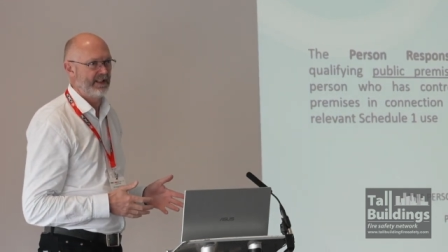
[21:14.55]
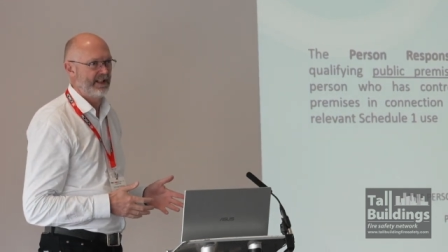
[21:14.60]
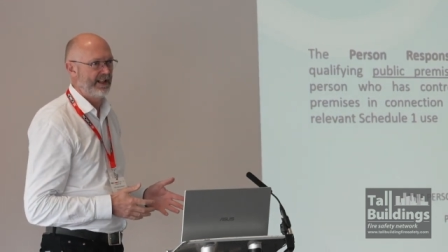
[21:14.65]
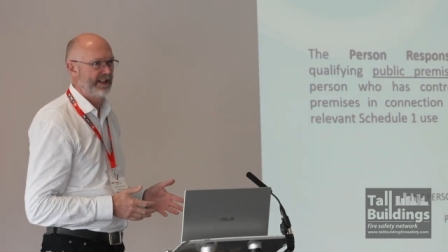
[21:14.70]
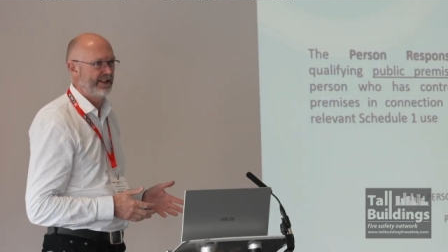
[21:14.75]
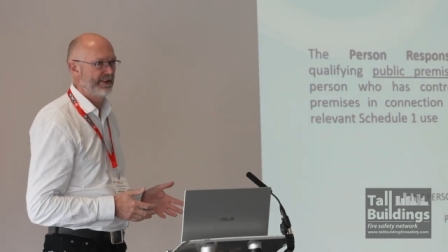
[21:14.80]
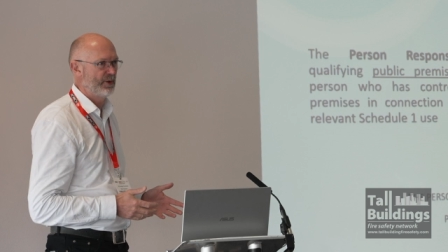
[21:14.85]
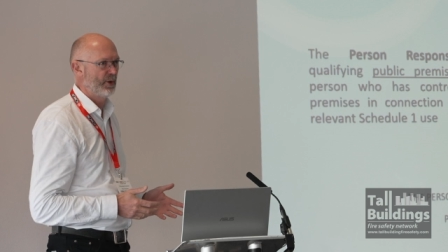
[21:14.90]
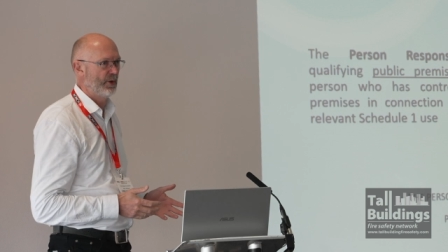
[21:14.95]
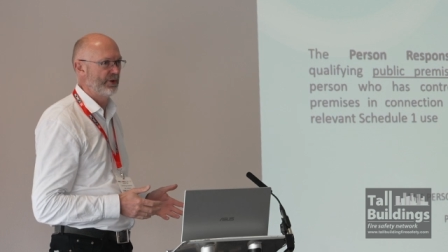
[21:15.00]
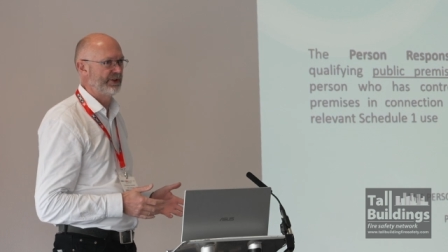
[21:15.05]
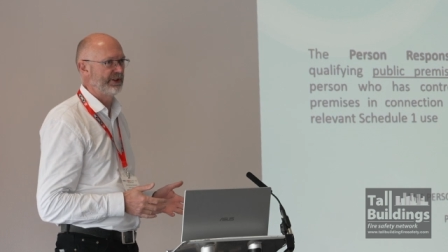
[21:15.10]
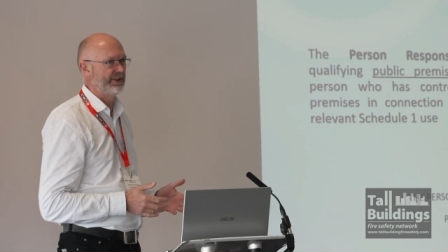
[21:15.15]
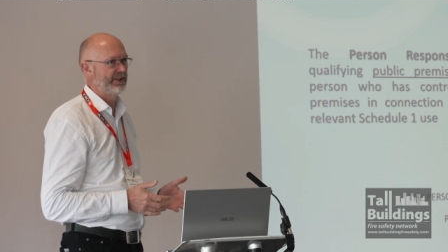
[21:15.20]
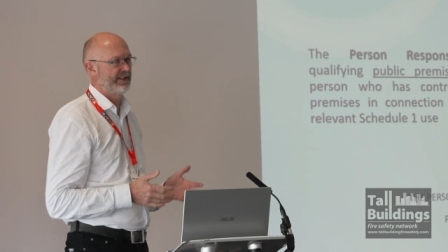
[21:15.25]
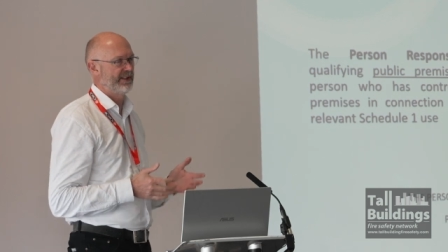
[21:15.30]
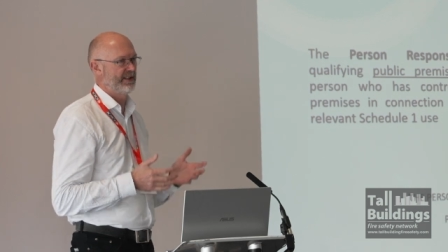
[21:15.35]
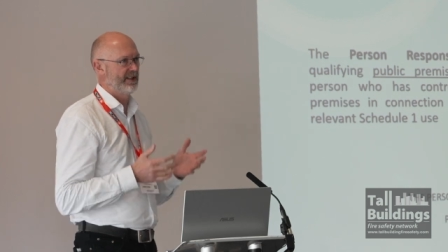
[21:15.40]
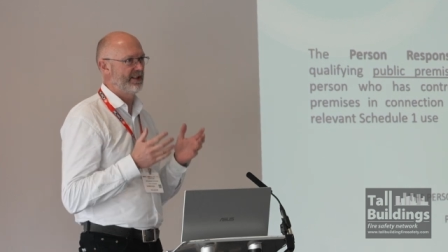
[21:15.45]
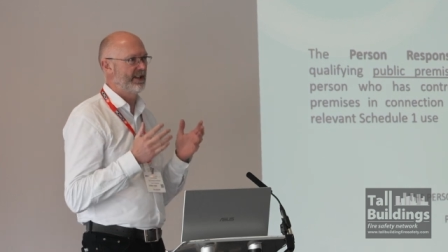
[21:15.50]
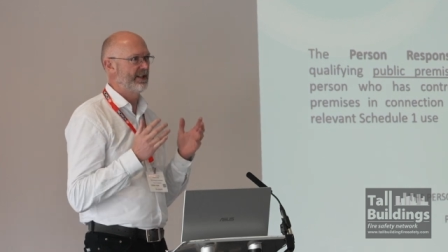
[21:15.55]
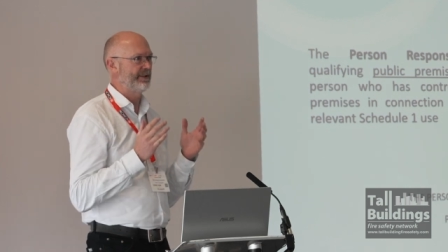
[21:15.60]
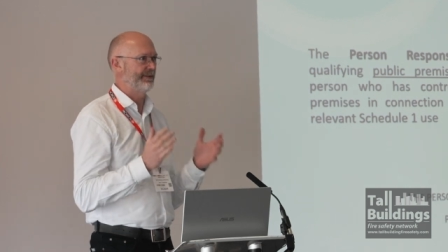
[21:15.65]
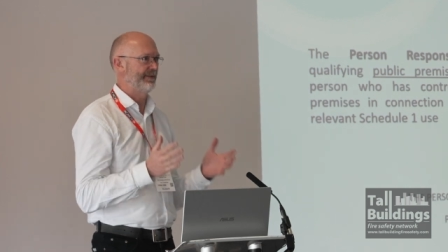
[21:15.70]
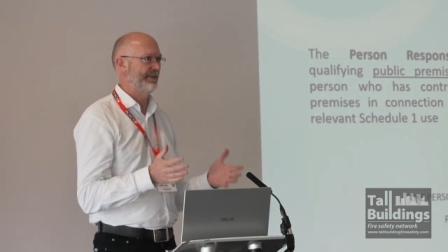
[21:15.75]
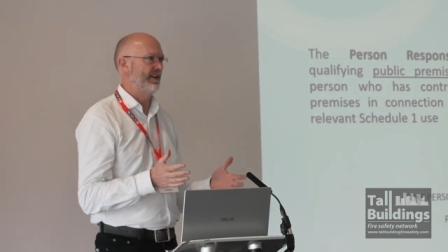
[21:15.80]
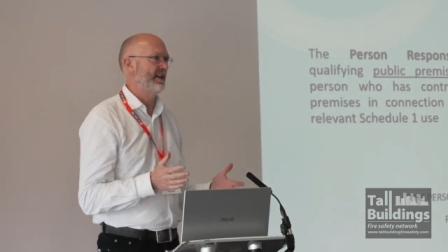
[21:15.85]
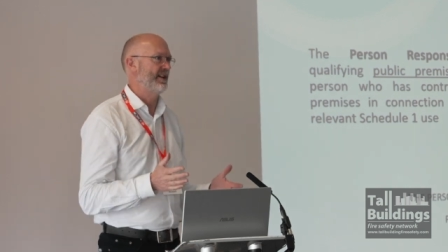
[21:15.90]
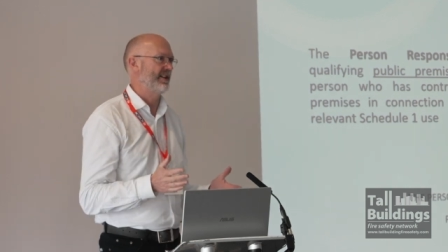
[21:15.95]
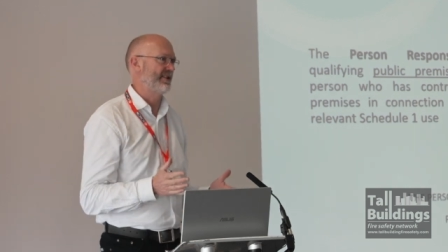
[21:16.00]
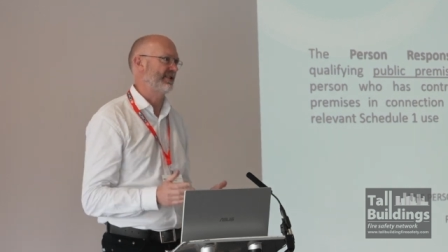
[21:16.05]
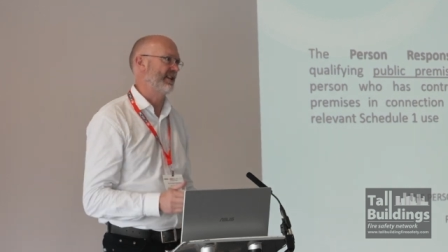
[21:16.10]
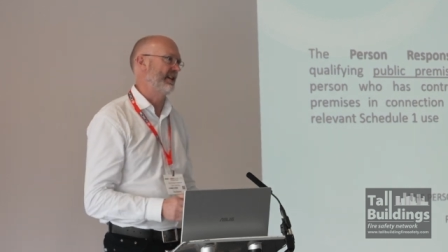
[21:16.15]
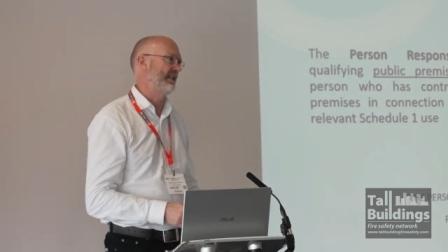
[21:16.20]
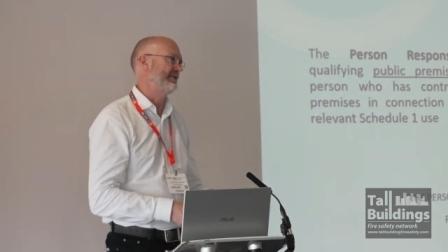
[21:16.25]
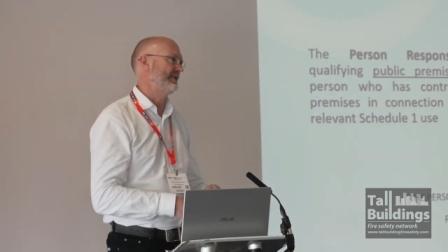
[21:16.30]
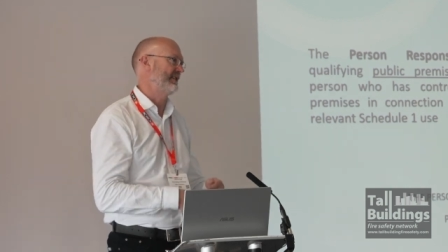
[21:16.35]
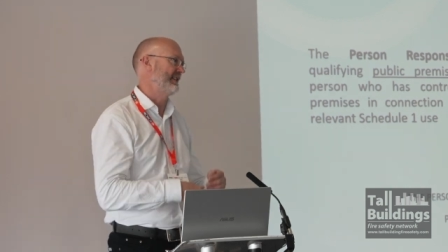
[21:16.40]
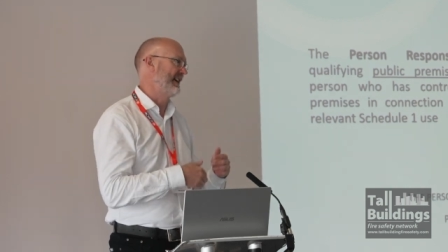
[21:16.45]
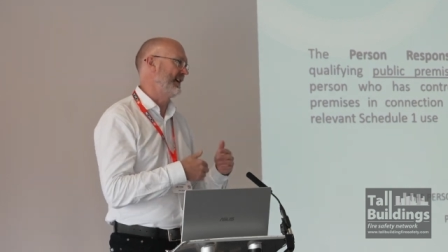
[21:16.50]
And of course, like fire
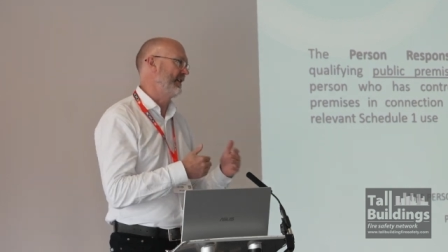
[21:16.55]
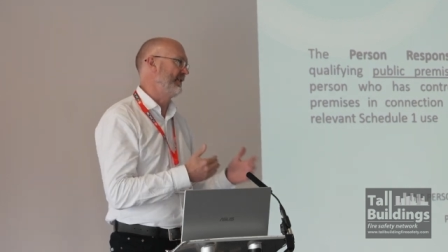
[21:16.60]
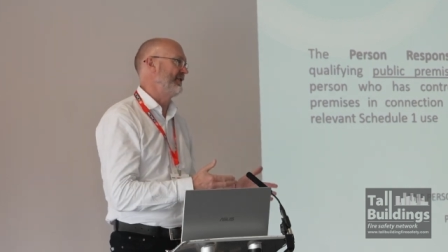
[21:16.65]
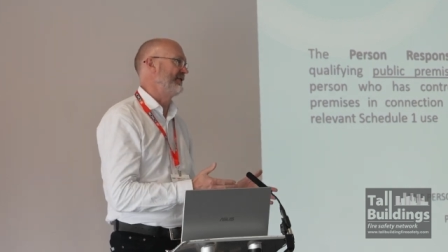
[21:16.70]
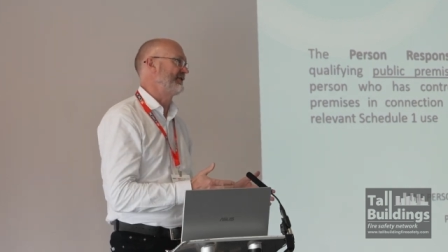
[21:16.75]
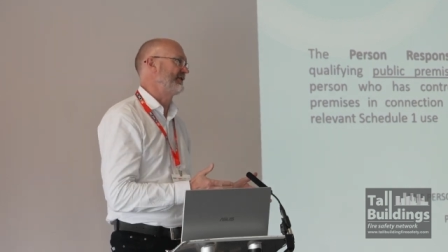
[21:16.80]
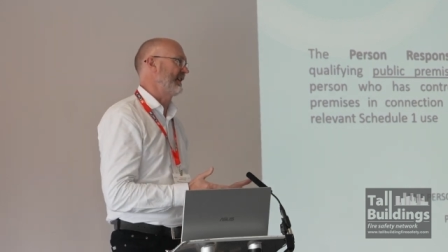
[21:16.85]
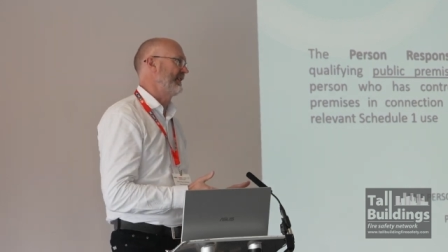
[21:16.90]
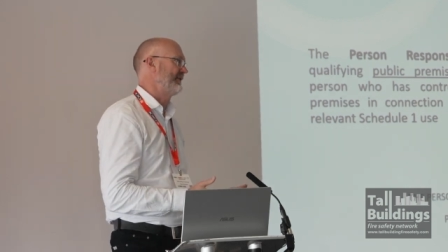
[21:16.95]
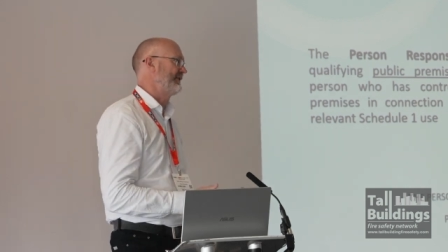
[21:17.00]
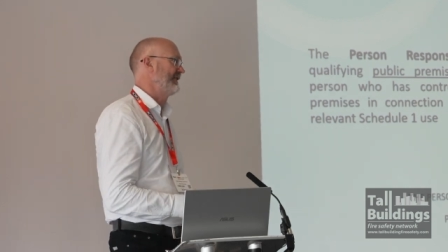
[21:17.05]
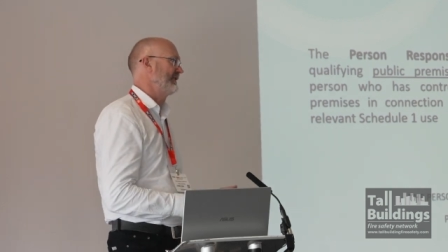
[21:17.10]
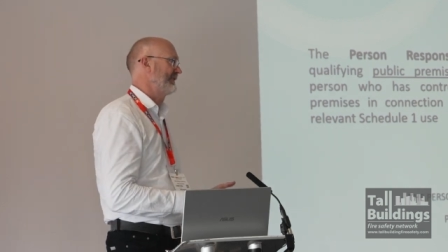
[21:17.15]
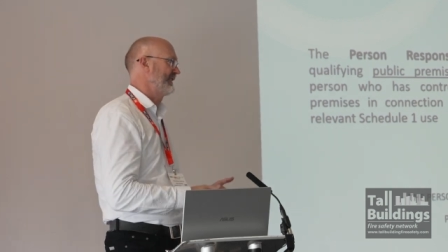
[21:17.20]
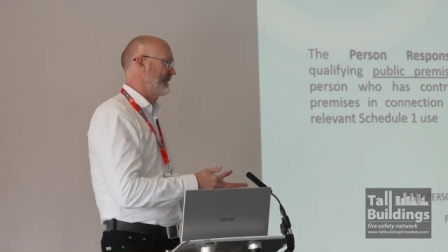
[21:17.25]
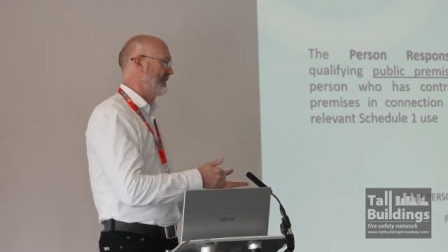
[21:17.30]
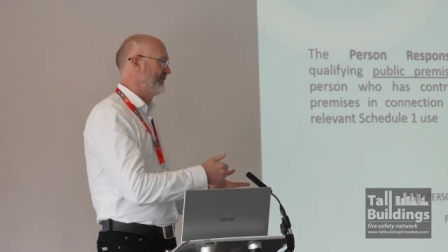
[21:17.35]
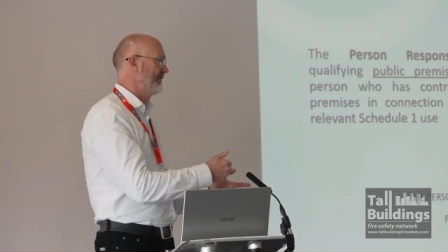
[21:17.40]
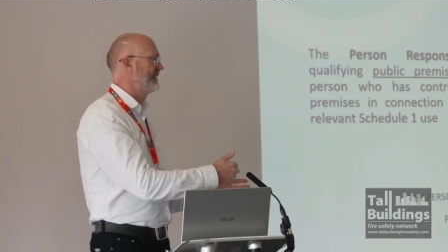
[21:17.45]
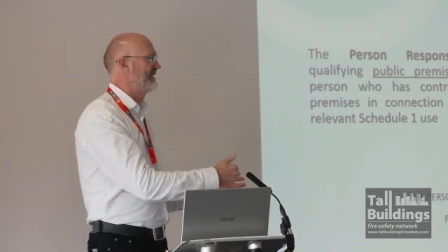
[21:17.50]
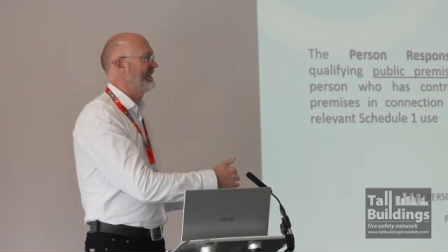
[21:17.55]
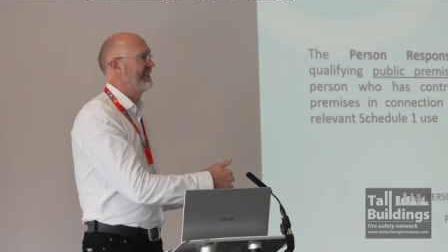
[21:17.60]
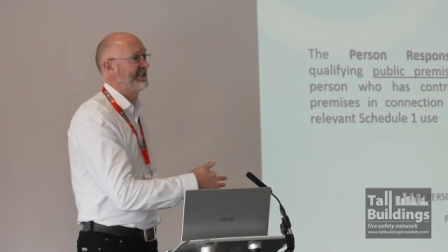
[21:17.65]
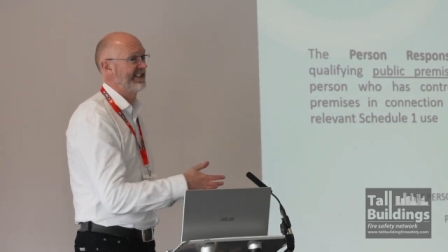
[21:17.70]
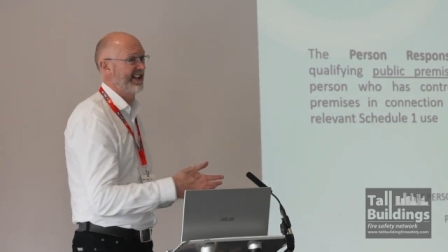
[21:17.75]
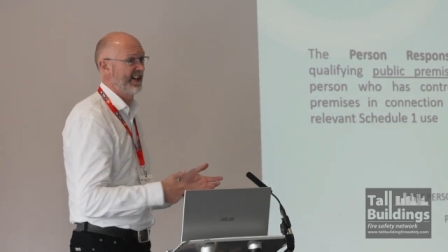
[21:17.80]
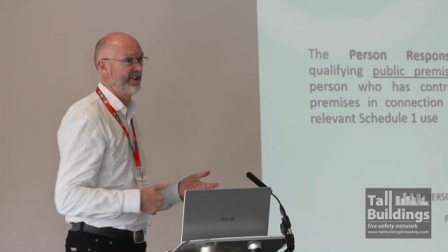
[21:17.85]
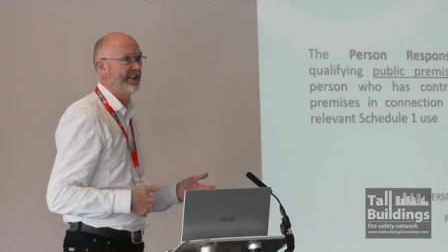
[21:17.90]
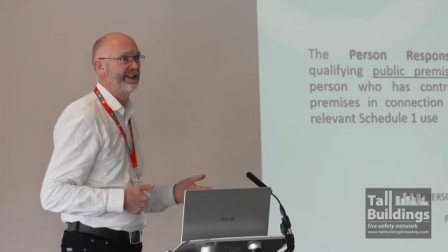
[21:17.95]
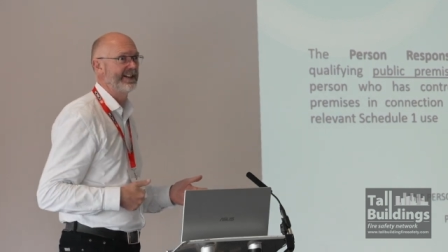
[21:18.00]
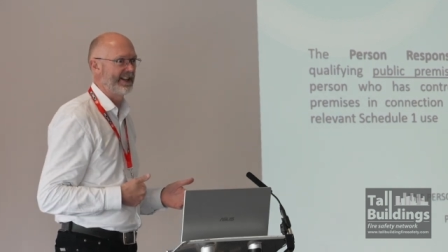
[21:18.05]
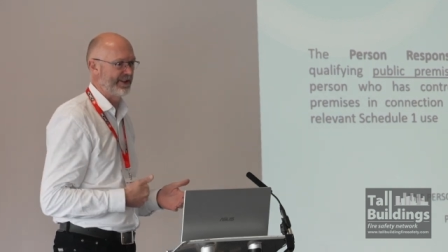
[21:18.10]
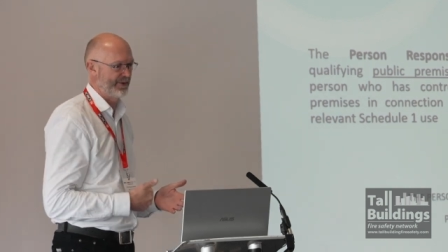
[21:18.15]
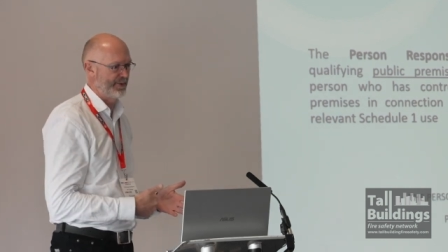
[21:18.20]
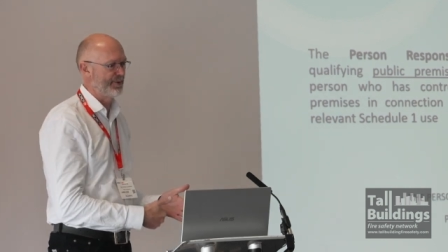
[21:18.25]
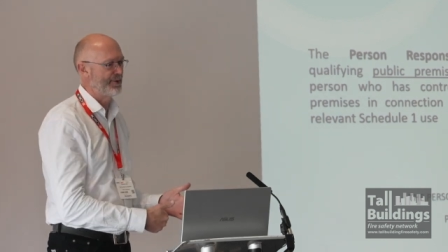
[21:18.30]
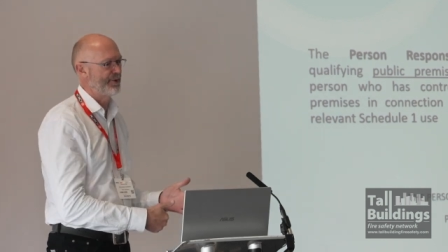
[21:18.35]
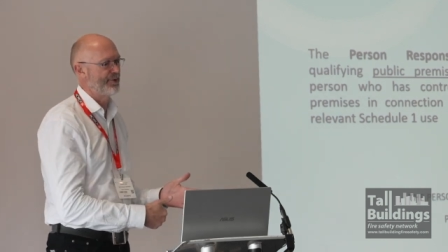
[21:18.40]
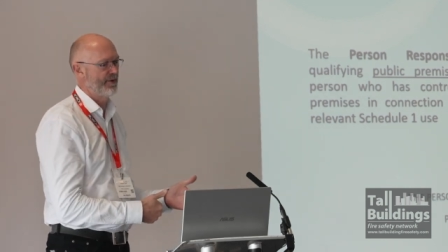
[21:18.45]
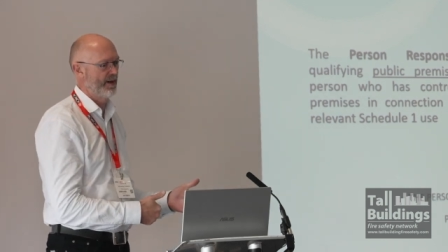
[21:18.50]
safety and health and safety, it's actually the detail that gets you
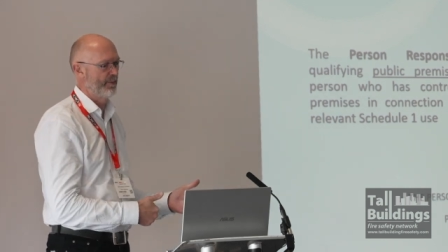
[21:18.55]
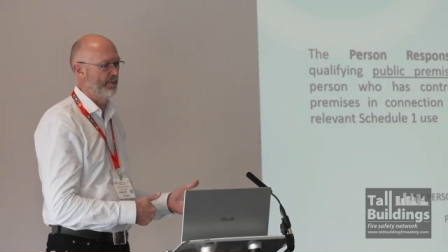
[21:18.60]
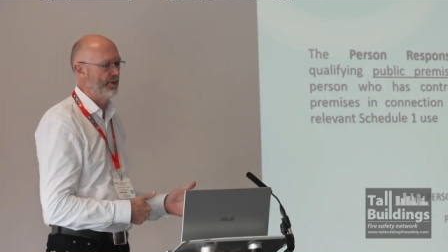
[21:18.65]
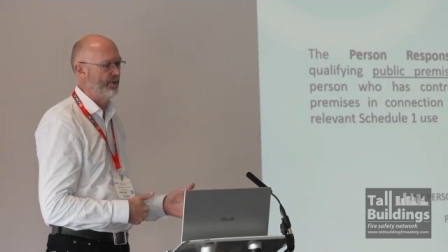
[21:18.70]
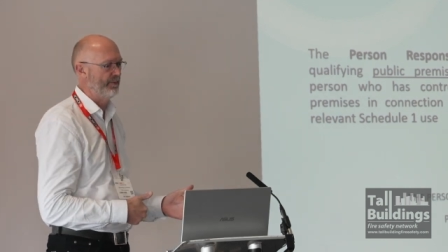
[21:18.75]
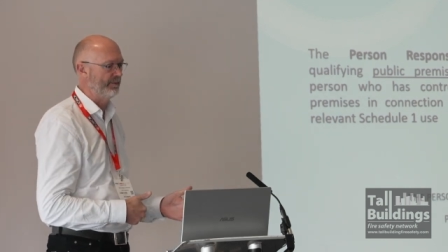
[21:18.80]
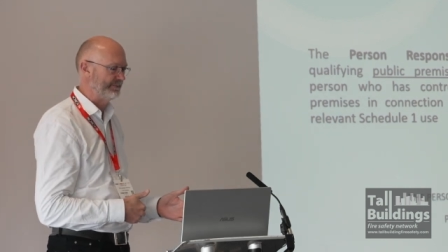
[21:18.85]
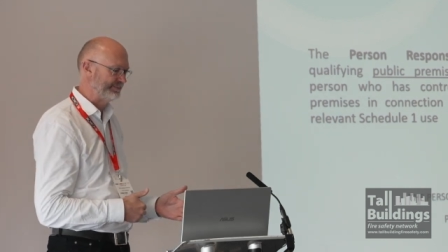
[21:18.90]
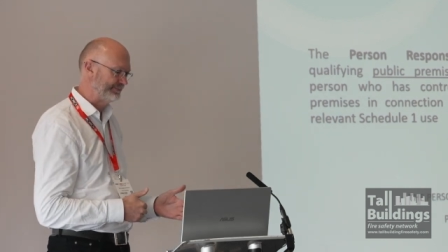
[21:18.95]
into trouble.